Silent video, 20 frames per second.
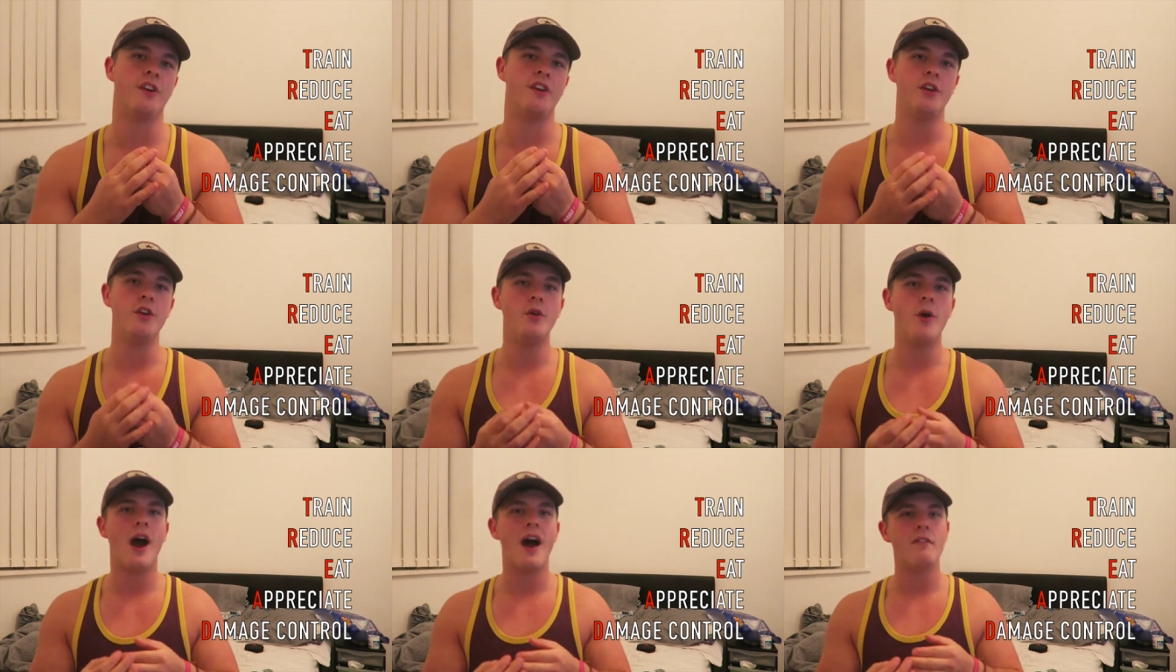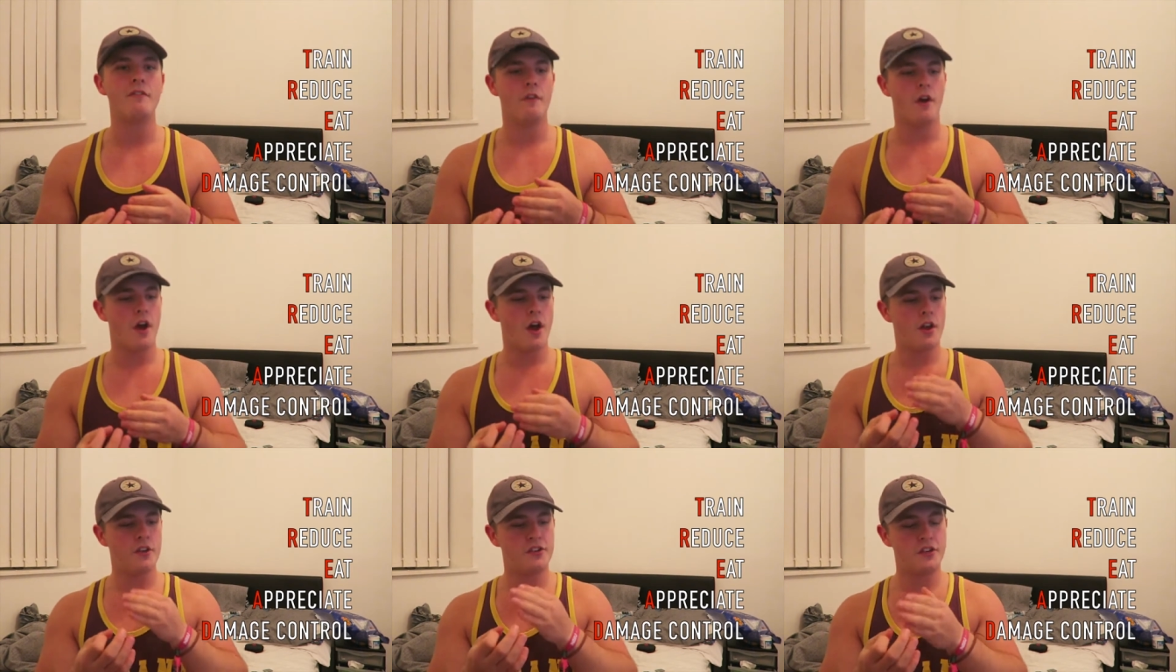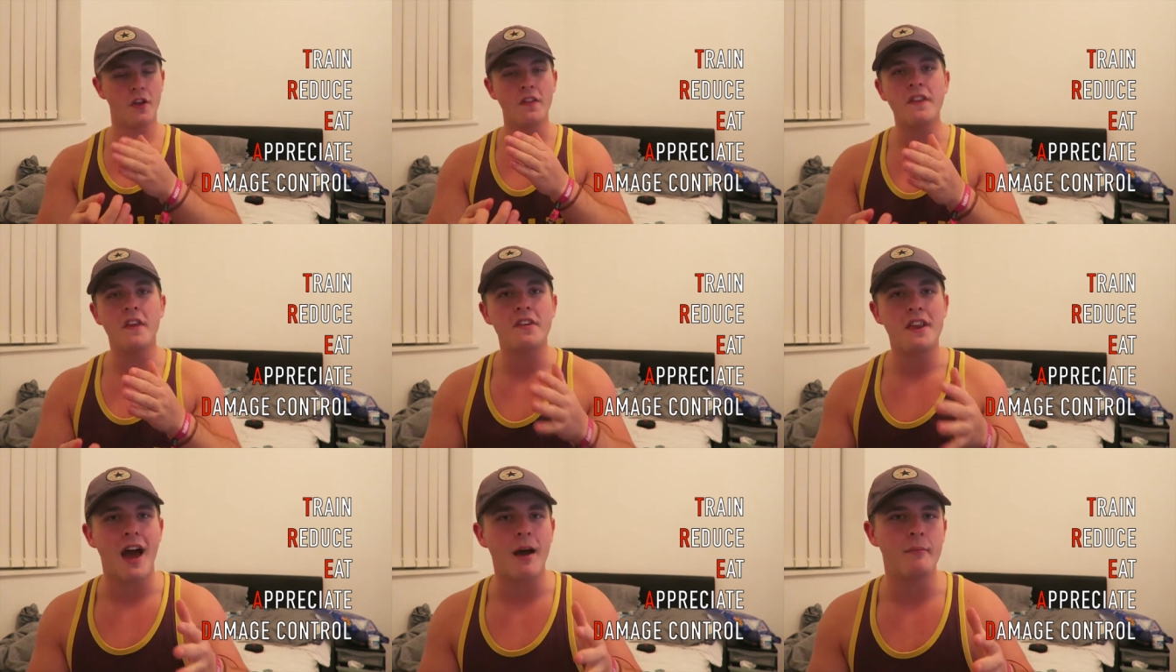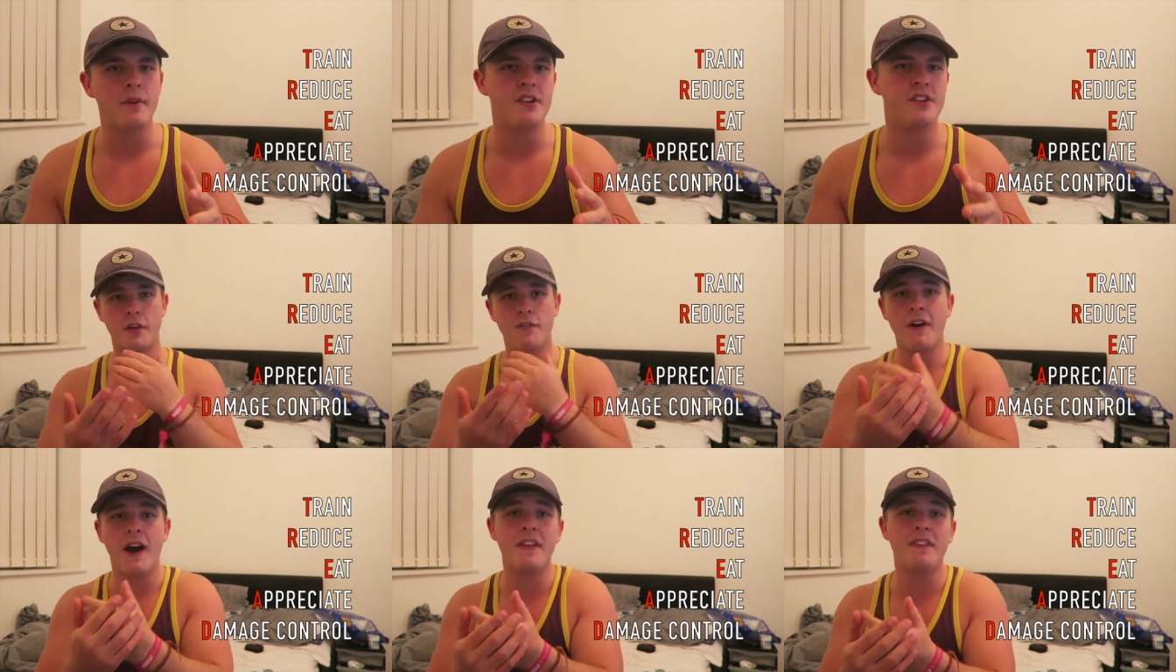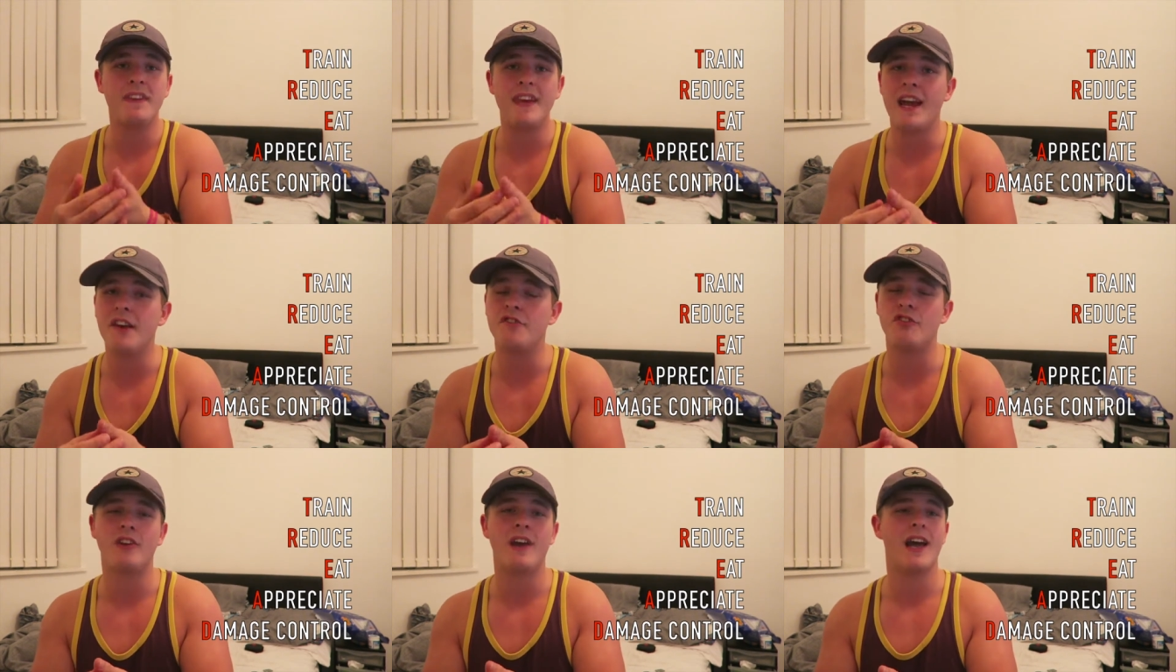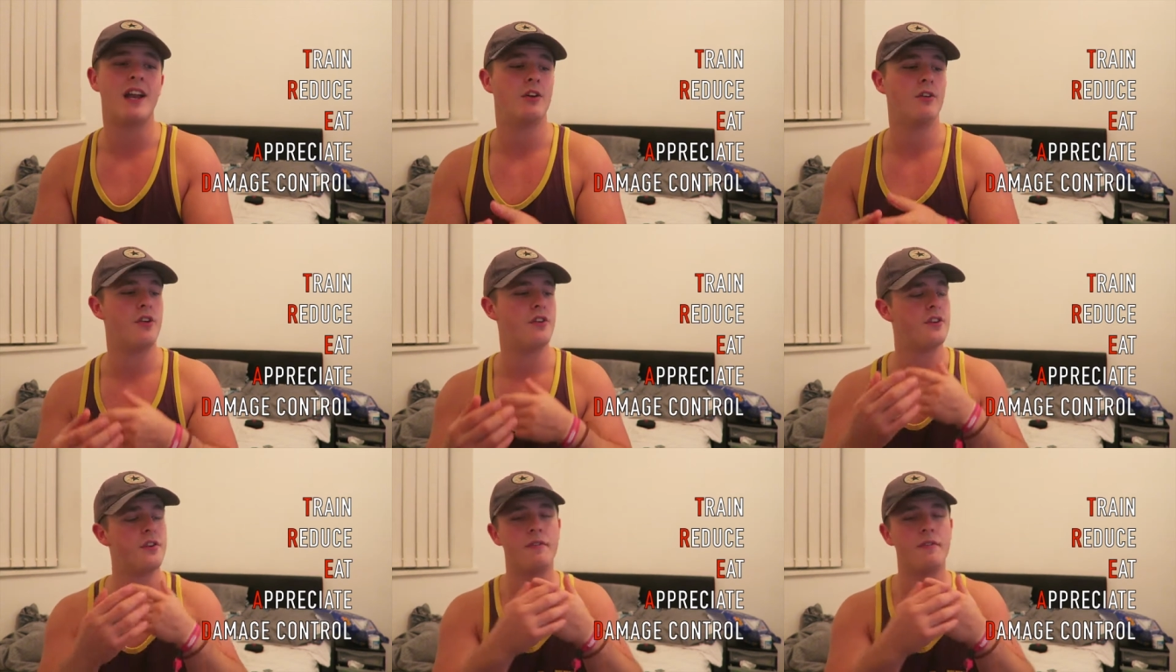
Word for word: You have done the damage, you've had the extra calories,